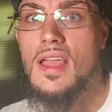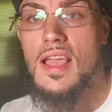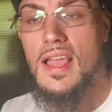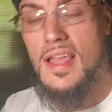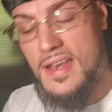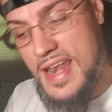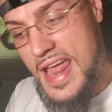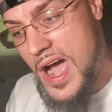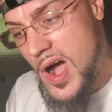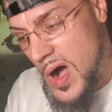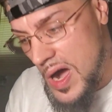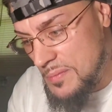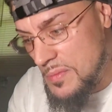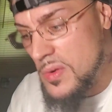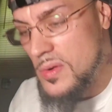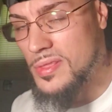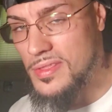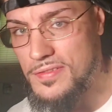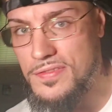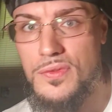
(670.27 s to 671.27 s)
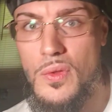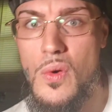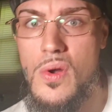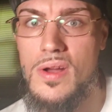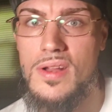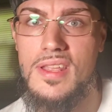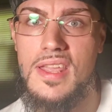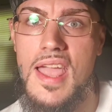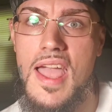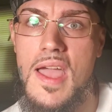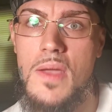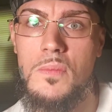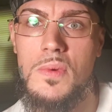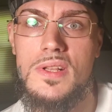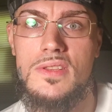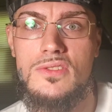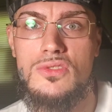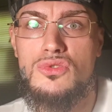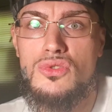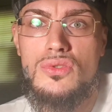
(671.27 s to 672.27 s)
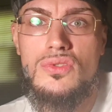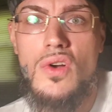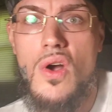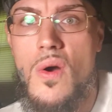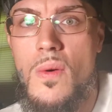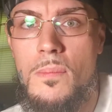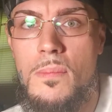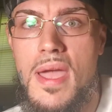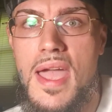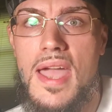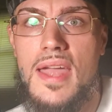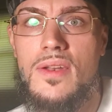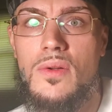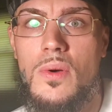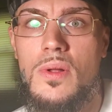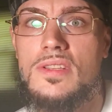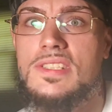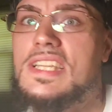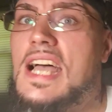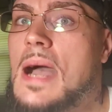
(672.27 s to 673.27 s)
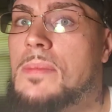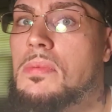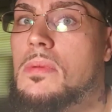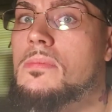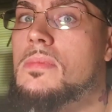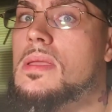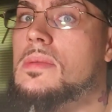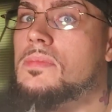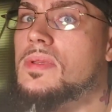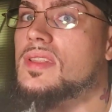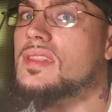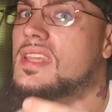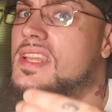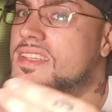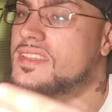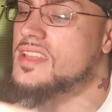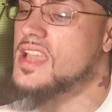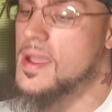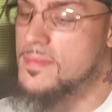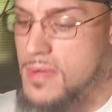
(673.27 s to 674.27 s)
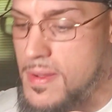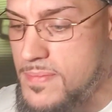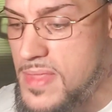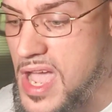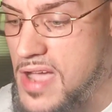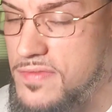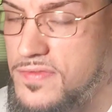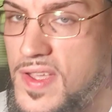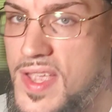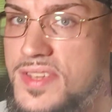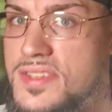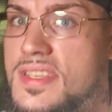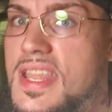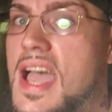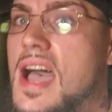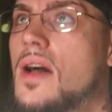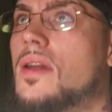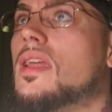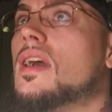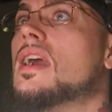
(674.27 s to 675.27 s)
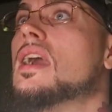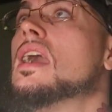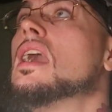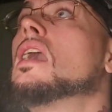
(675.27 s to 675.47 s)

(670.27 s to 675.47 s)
And now I'm on the floor again with 2 grown men on top of me, but this time I'm not face down.